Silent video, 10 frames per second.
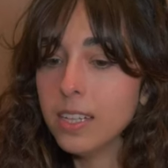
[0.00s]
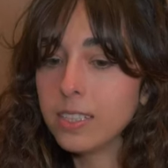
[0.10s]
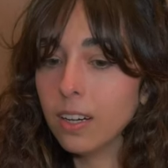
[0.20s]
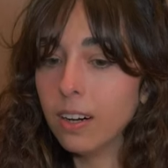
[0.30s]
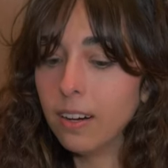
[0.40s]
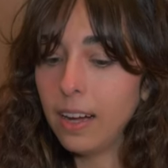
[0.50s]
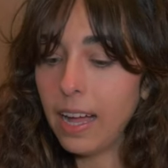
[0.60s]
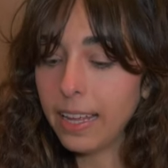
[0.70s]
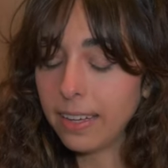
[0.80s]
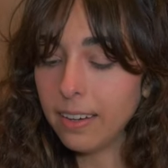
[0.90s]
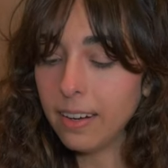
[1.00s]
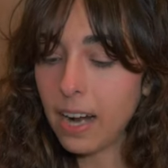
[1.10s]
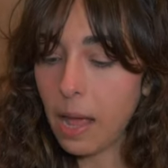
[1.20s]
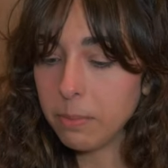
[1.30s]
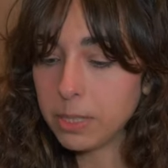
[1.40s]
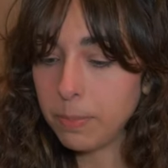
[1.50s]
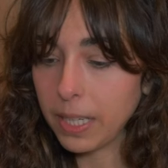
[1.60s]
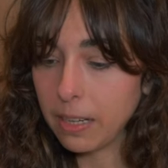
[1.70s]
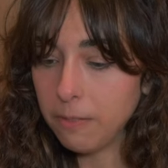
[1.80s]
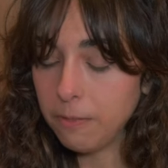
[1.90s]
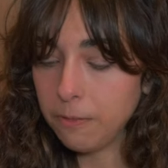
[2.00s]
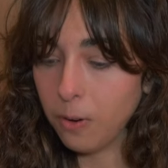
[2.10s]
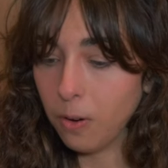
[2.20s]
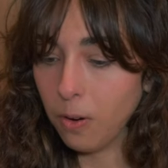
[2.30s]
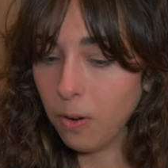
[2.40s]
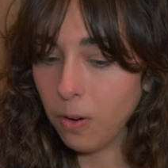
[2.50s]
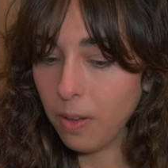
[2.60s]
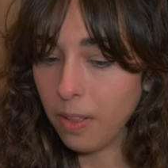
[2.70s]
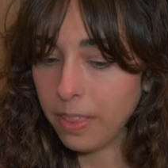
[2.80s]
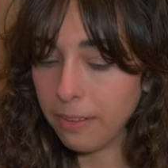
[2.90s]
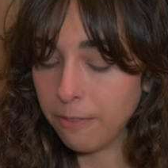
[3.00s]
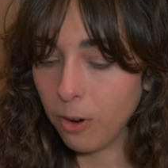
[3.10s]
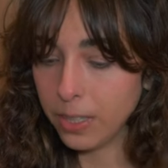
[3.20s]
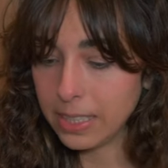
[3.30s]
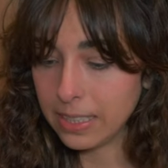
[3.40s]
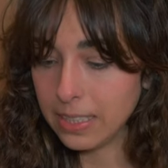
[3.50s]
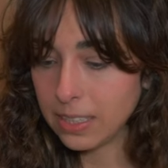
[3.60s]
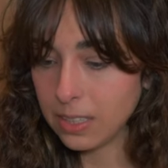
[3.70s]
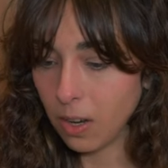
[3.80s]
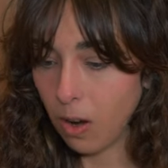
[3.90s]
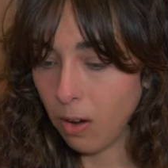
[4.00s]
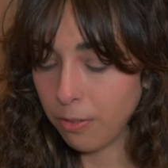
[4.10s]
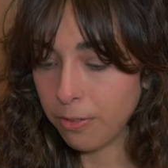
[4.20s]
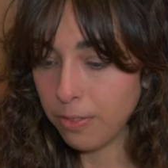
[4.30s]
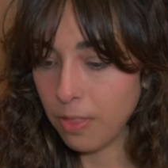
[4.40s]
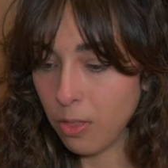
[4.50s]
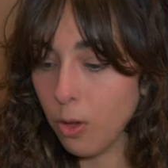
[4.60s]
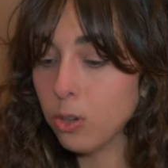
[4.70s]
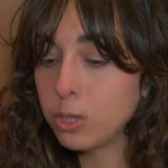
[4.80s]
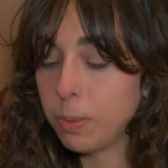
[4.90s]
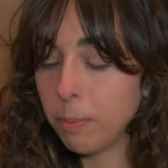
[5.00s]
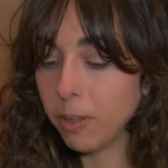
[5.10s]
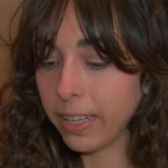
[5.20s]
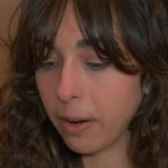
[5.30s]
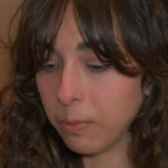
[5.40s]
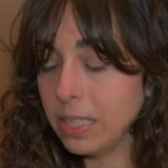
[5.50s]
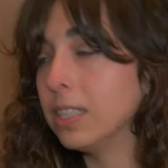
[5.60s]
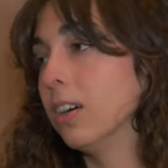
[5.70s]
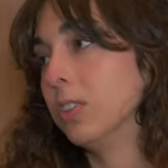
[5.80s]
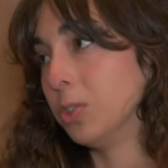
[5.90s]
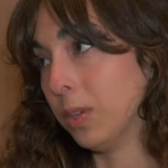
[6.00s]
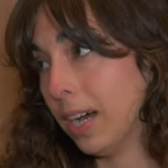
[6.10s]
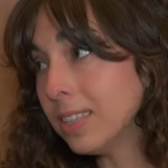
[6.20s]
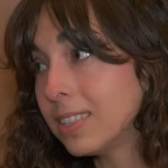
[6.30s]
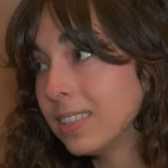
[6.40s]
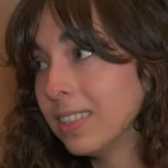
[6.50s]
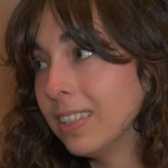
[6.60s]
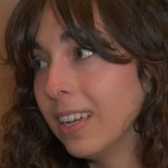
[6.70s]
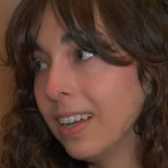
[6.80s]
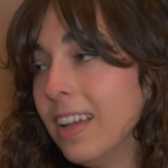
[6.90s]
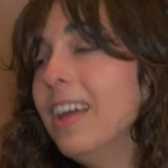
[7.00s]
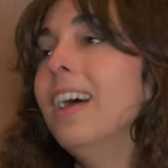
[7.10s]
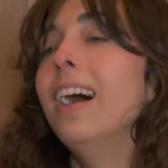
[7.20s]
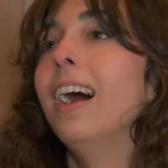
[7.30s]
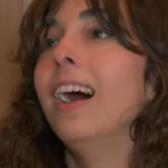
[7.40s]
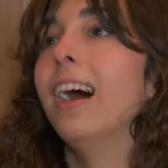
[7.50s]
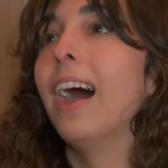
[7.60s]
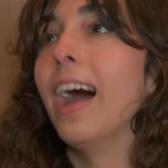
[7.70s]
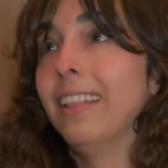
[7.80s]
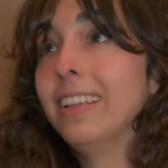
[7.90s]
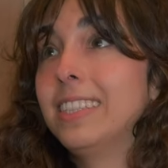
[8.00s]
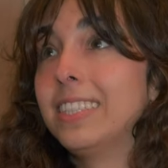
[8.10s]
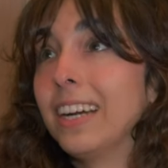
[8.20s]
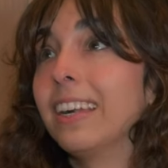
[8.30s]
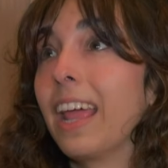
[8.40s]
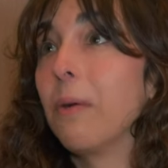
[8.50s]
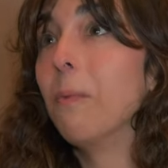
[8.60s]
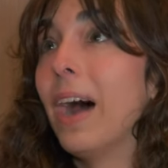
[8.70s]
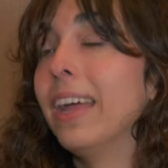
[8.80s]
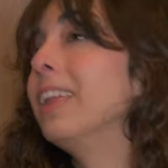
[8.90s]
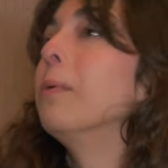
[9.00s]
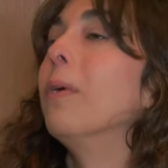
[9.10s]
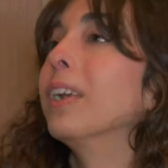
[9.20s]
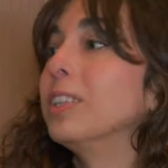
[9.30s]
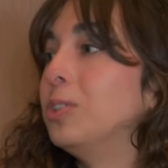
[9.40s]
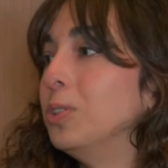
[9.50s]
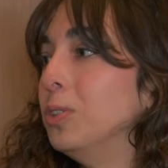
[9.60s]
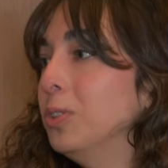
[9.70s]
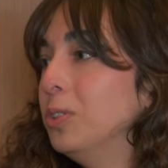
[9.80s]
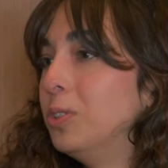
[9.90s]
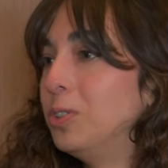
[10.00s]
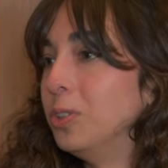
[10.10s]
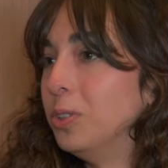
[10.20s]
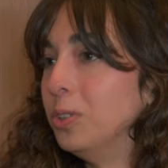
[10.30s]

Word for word: so here i'm speaking for the voices of those people that reach out to us uh, and that's like why they wanted to to